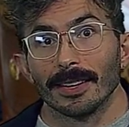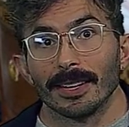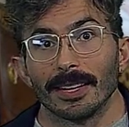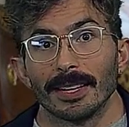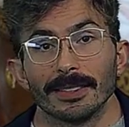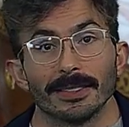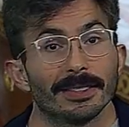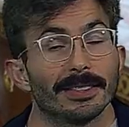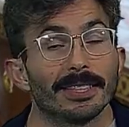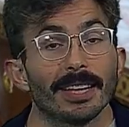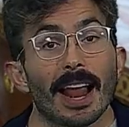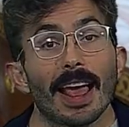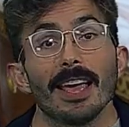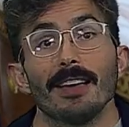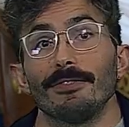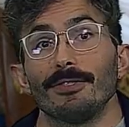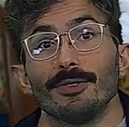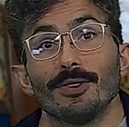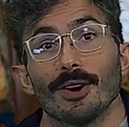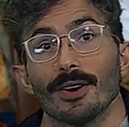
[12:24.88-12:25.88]
And today, if
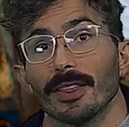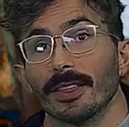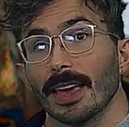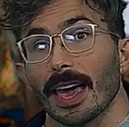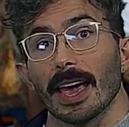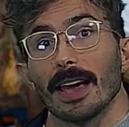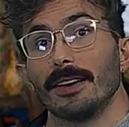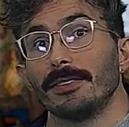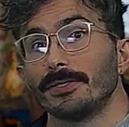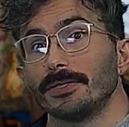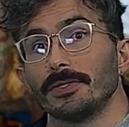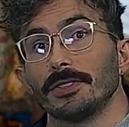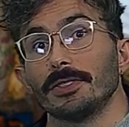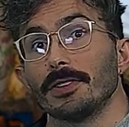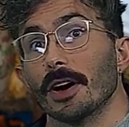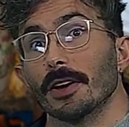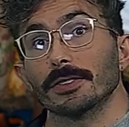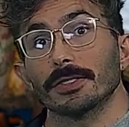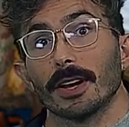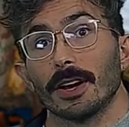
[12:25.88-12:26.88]
you go to the caves in the
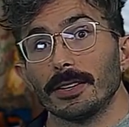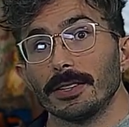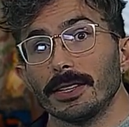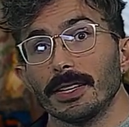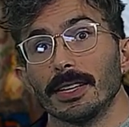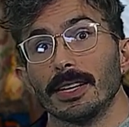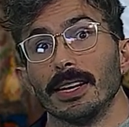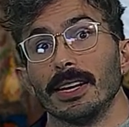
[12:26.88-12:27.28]
Dordogne,